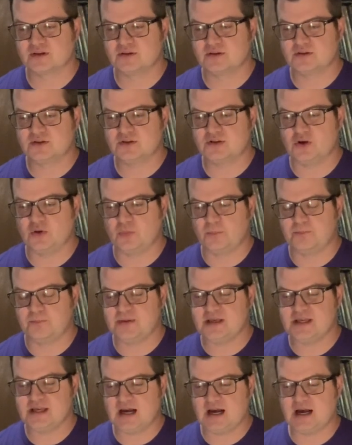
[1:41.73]
you know,
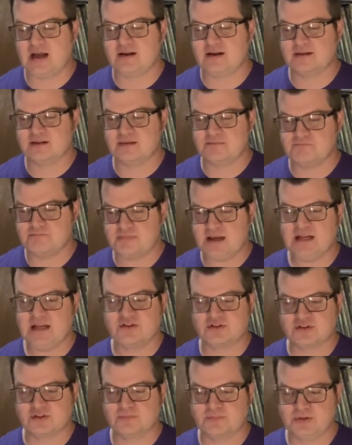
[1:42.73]
beyond the
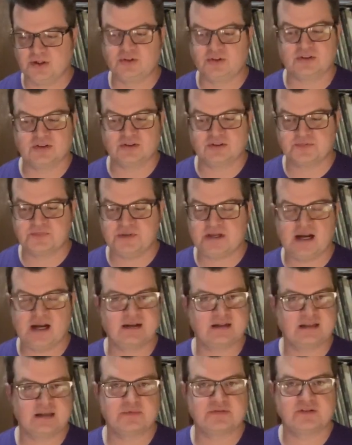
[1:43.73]
major builders,
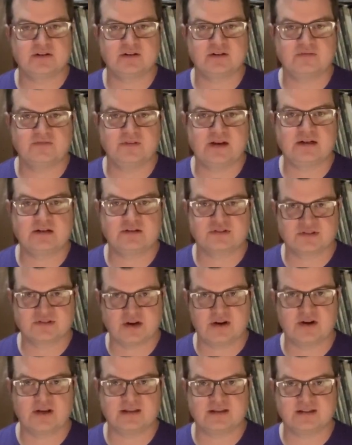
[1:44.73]
beyond Gibson and Fender,
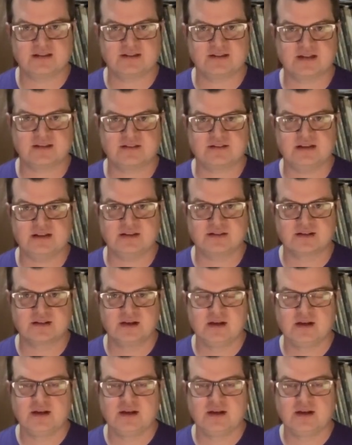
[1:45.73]
starting in the 60s.